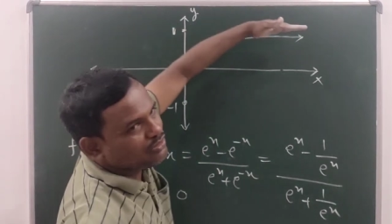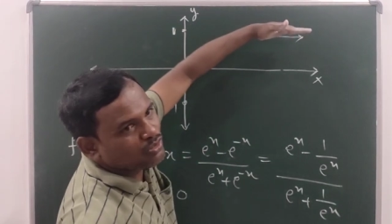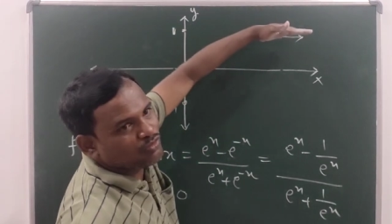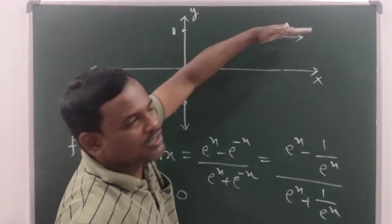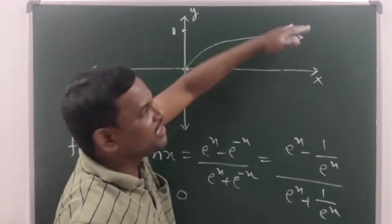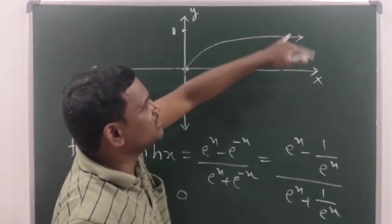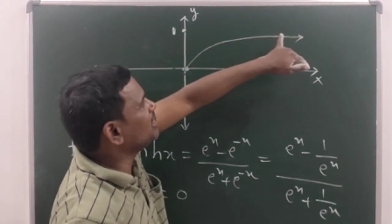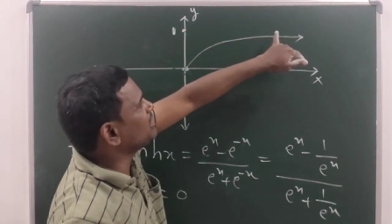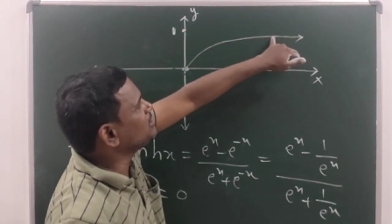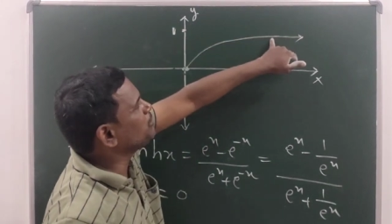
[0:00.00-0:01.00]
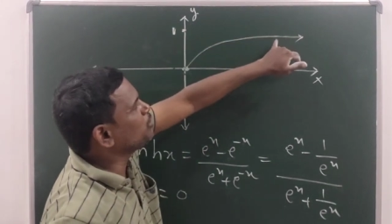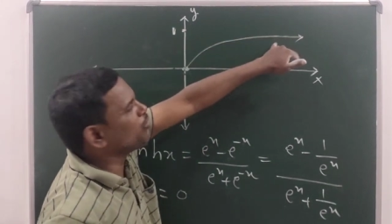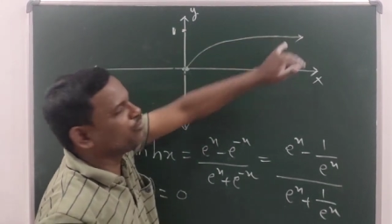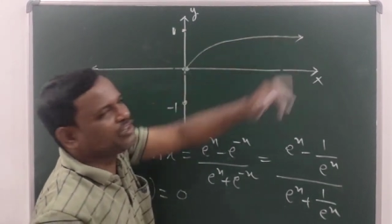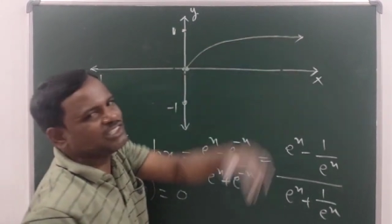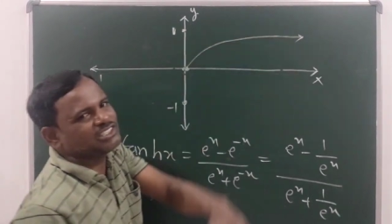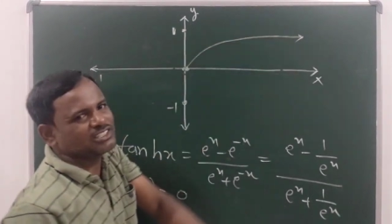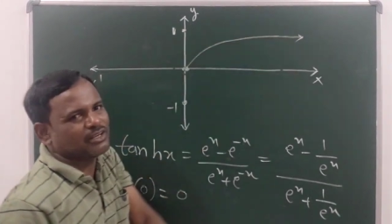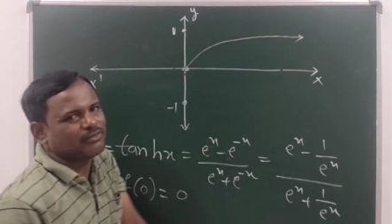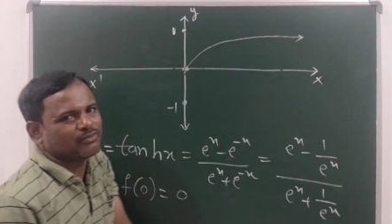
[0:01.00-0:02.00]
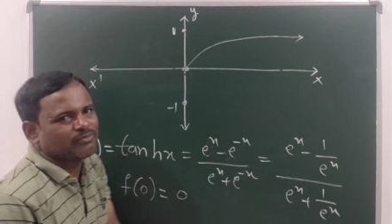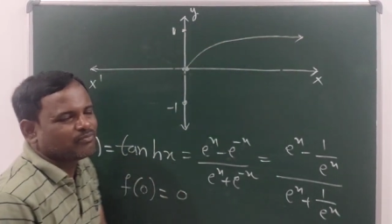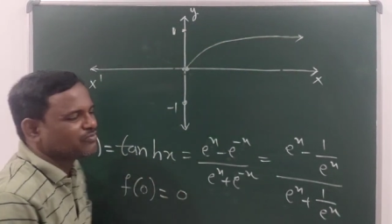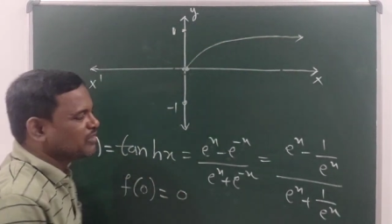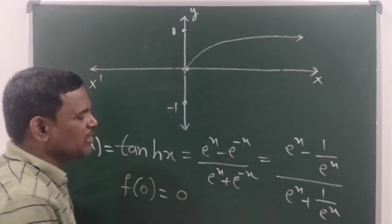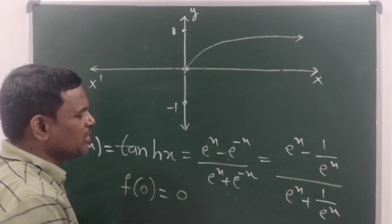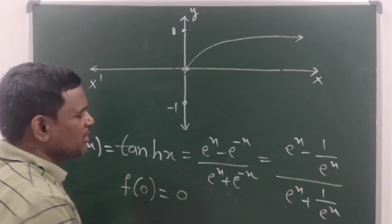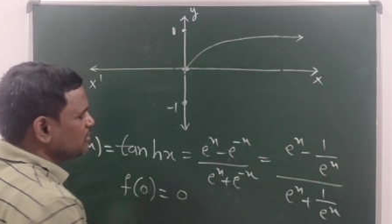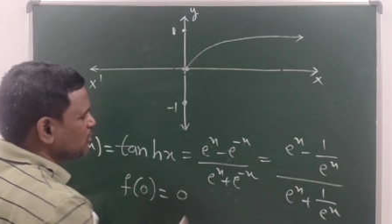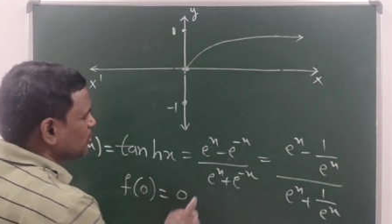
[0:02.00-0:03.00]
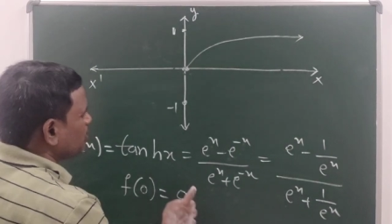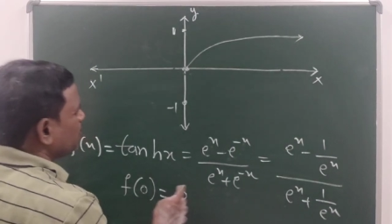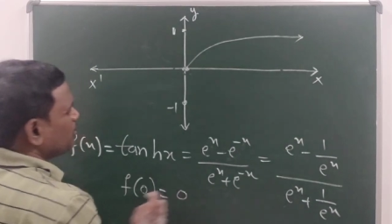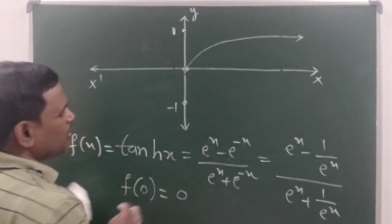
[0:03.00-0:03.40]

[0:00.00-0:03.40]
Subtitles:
equal to 1 is the asymptote for this curve. So